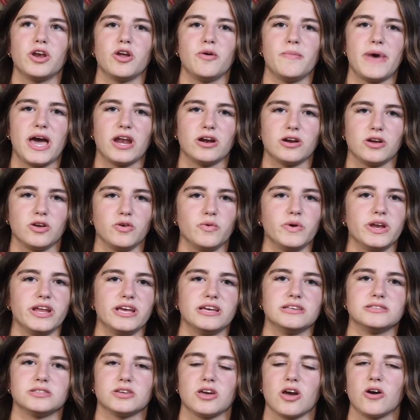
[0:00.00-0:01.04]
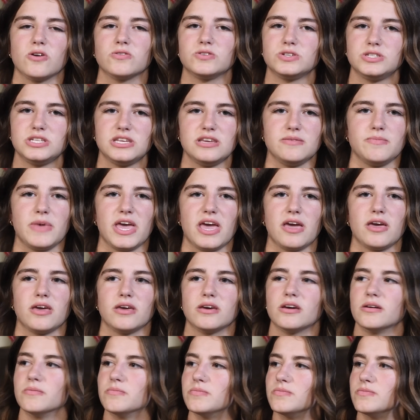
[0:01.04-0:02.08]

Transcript: no matter who it is, coach, teammate,